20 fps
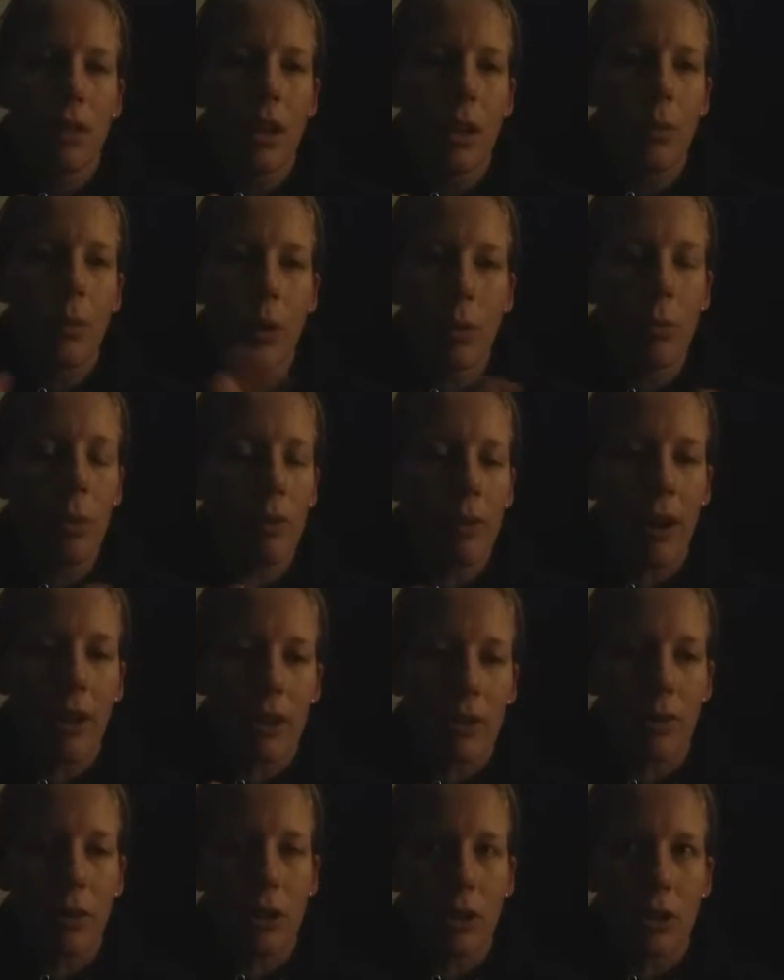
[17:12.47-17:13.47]
It wouldn't be
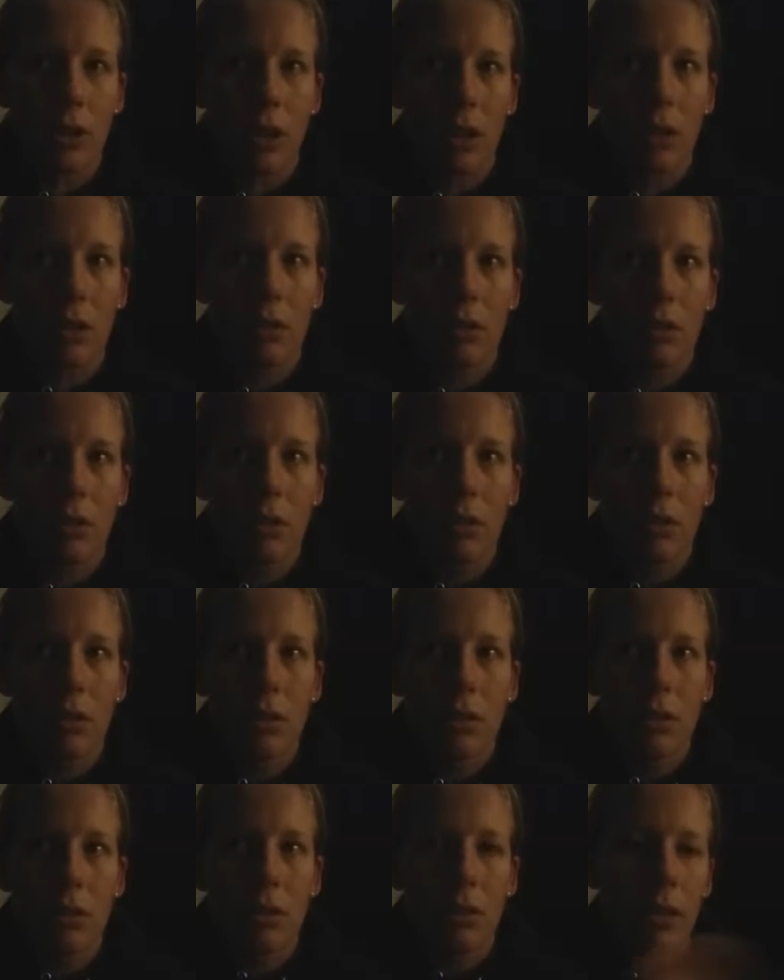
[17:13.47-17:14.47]
vice versa.
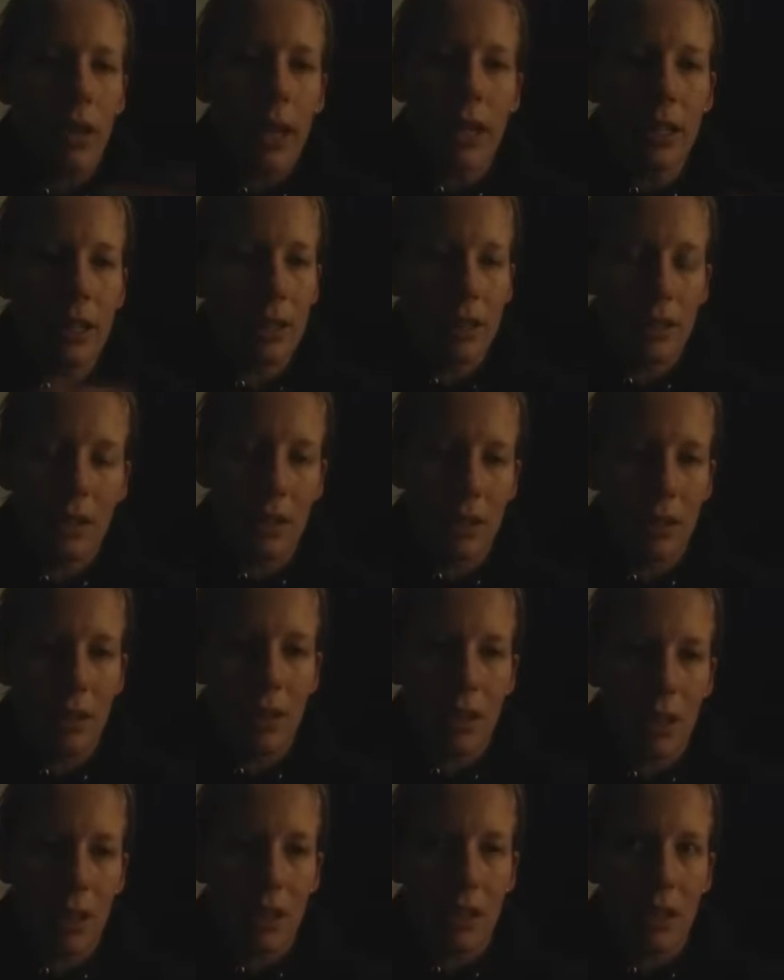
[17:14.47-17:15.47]
Light doesn't
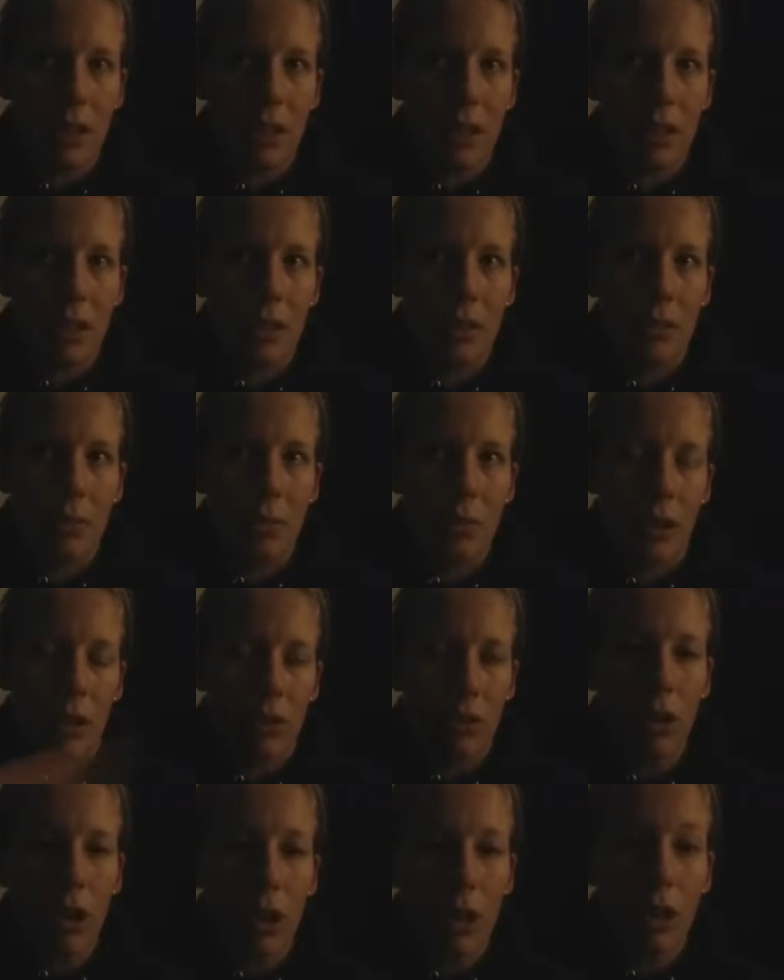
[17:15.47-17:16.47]
exist
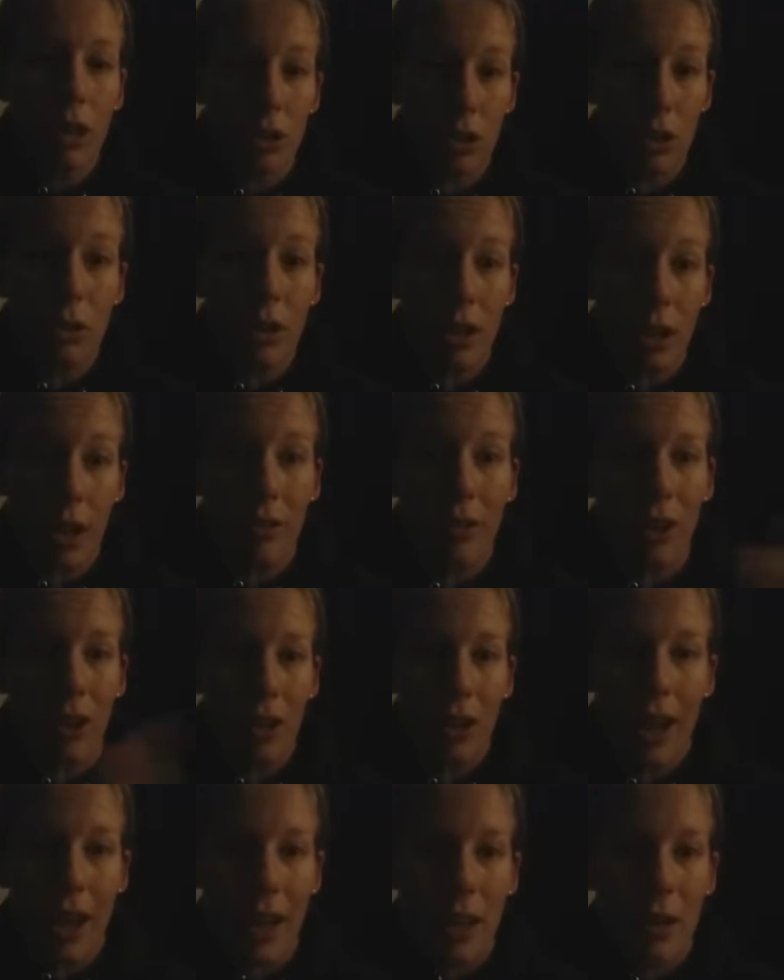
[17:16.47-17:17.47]
without darkness. You can have
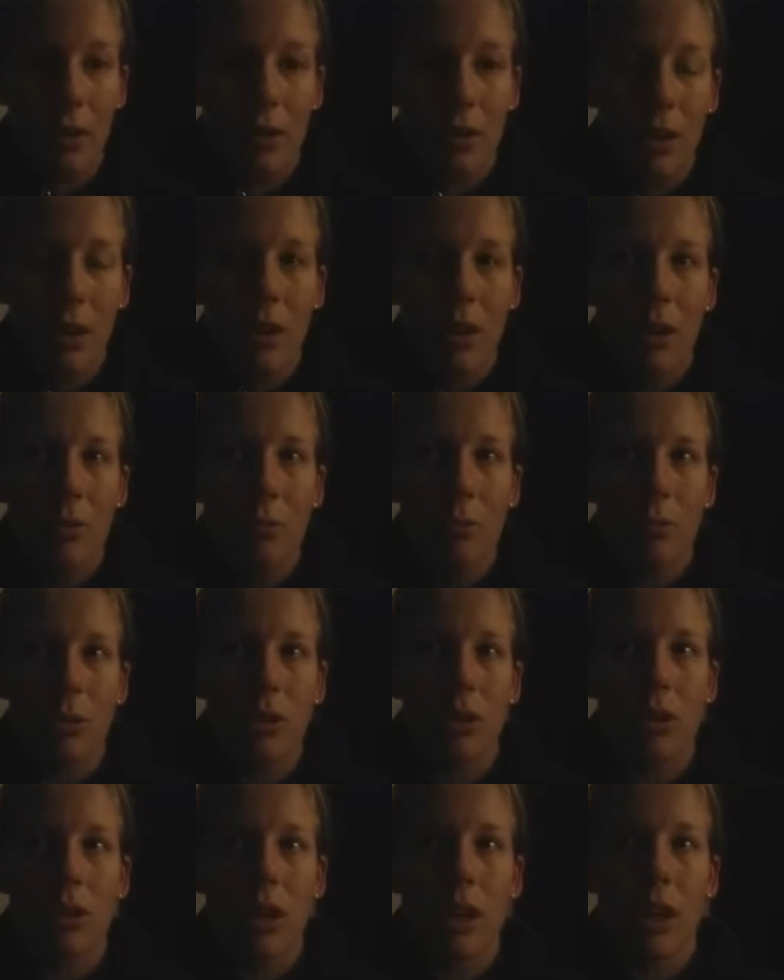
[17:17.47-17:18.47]
all light,
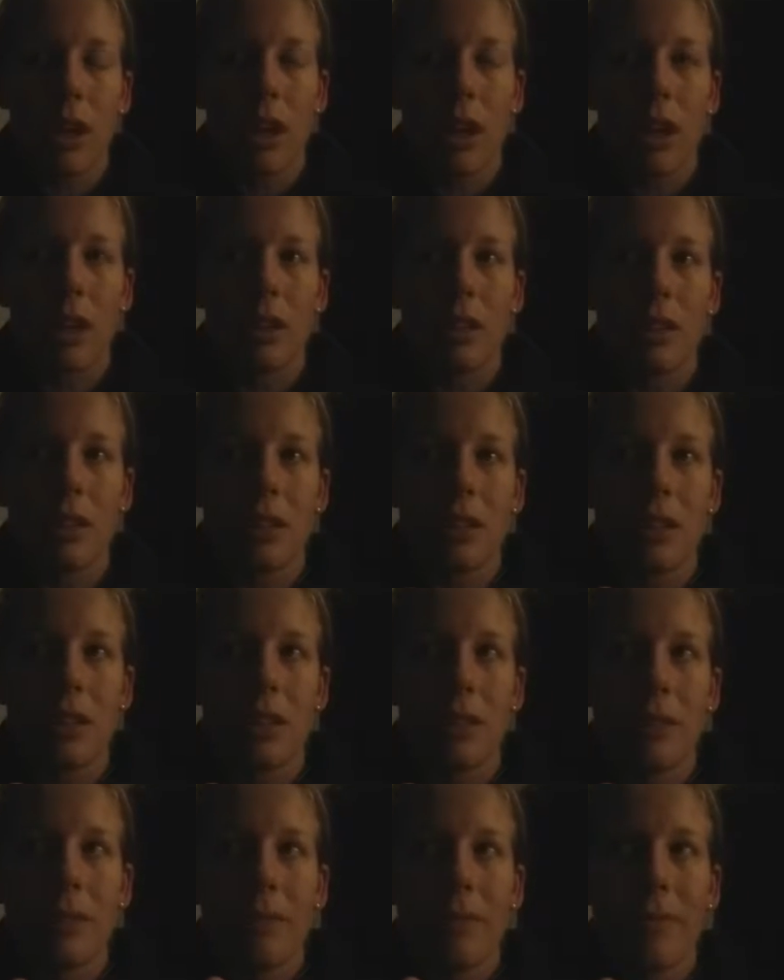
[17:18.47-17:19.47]
but you can't